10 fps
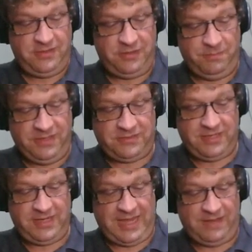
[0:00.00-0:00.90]
the
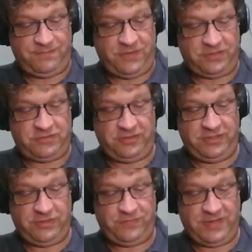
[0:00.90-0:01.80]
missing @functional
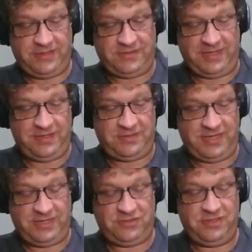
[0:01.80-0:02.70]
interface
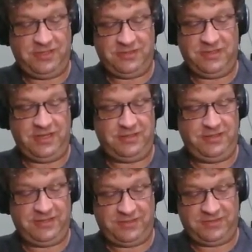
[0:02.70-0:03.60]
annotation is none
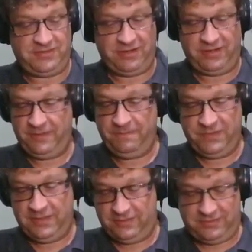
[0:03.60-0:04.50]
necessary.
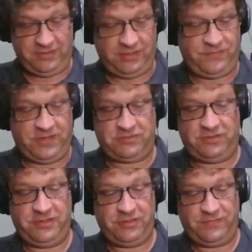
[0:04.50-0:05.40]
It's still a
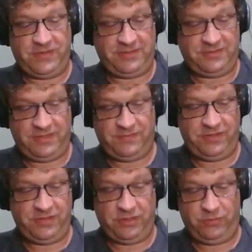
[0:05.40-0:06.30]
functional interface,
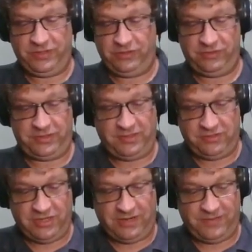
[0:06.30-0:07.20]
even though when you look in the
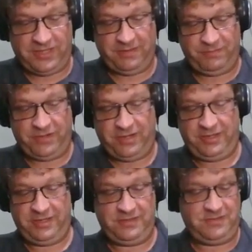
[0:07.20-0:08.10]
Java
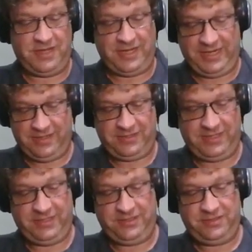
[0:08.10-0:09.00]
library, it's not
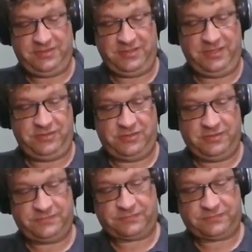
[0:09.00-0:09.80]
annotated as such.